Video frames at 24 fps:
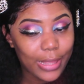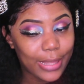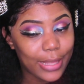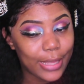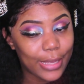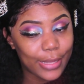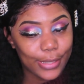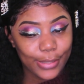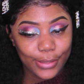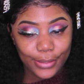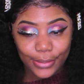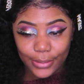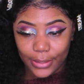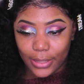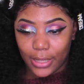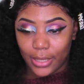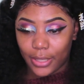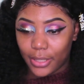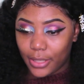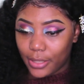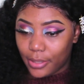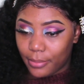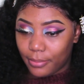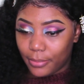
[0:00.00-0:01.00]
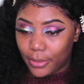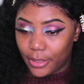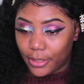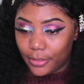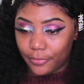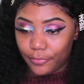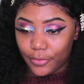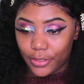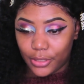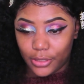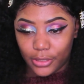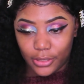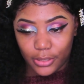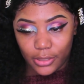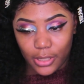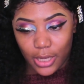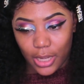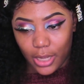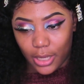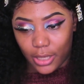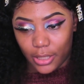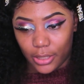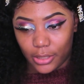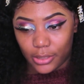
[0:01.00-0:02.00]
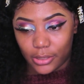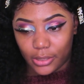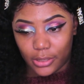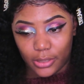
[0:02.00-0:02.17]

yeah, I am loving the eyes.